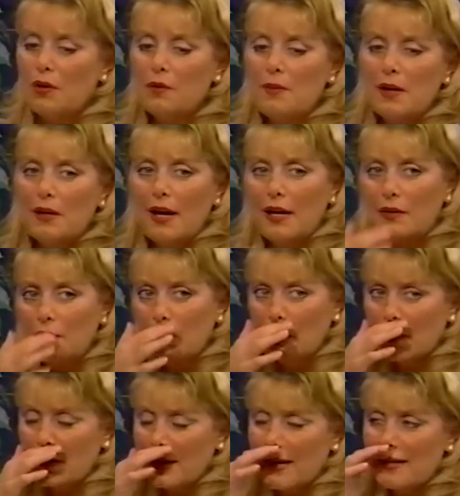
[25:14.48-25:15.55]
What about
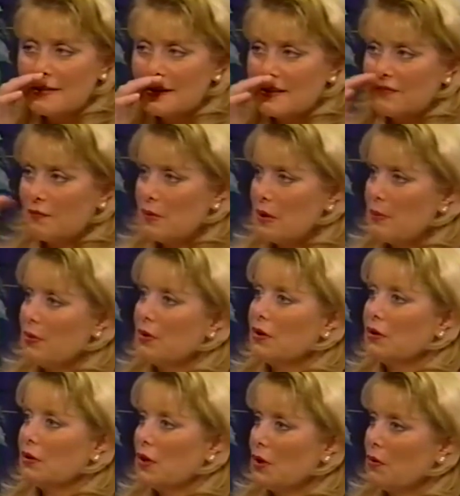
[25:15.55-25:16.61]
hydrochloric acid? If people
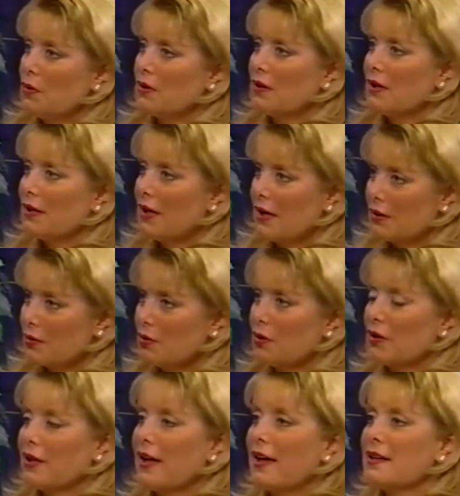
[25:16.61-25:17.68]
are low in like
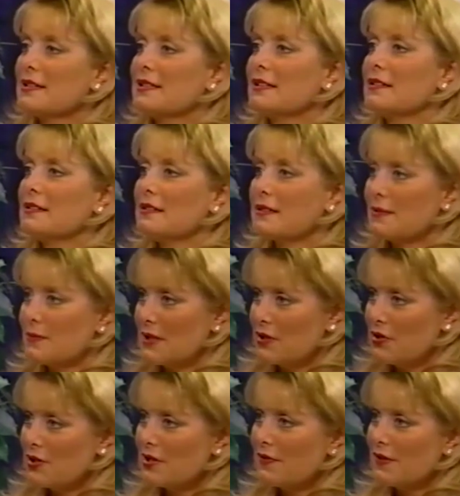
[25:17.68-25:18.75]
hydrochloric acid and some
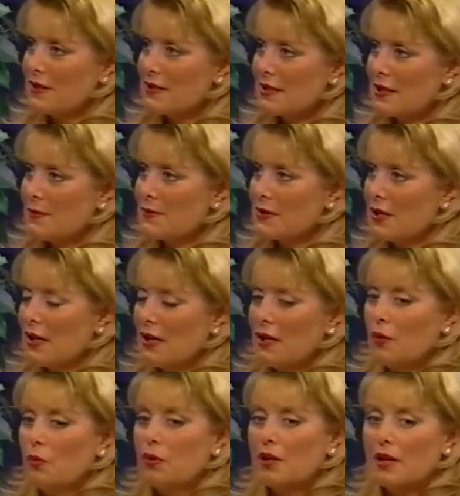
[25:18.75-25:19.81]
digestive enzymes,
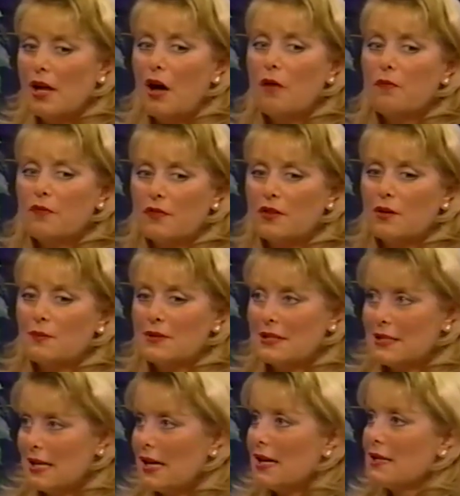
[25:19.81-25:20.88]
would it help for them
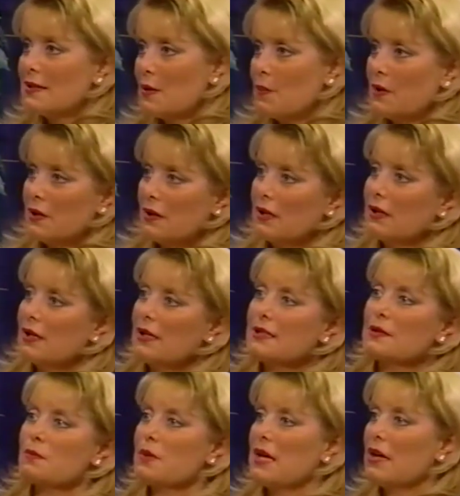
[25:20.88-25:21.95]
to take something like
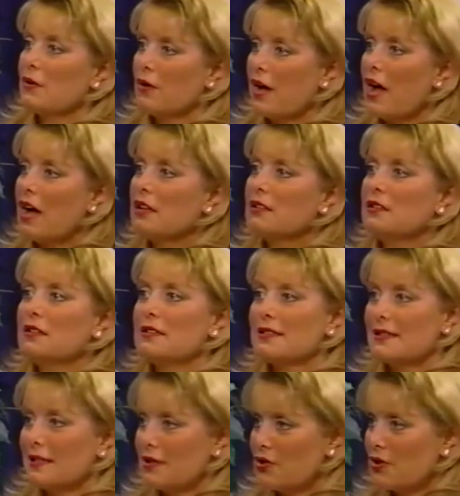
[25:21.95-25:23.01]
that, some pancreatin
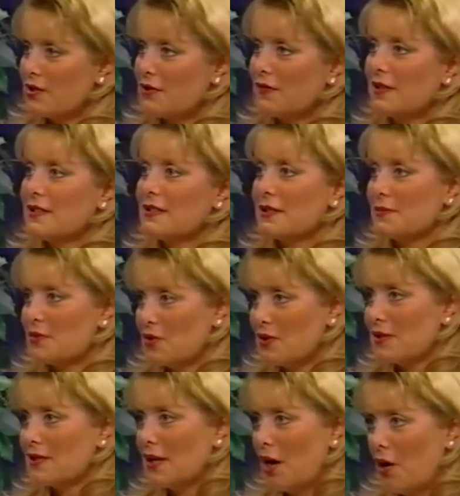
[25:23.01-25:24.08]
and digestive enzymes,
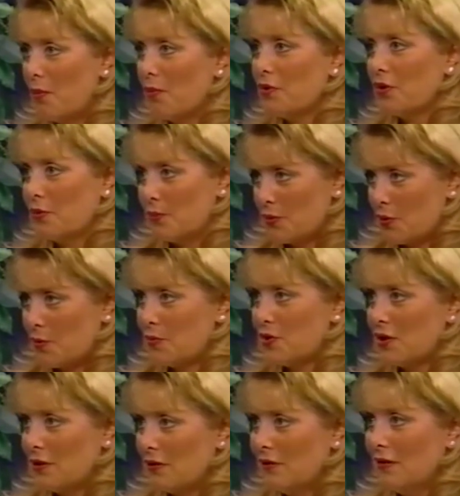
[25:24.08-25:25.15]
just to help with absorption?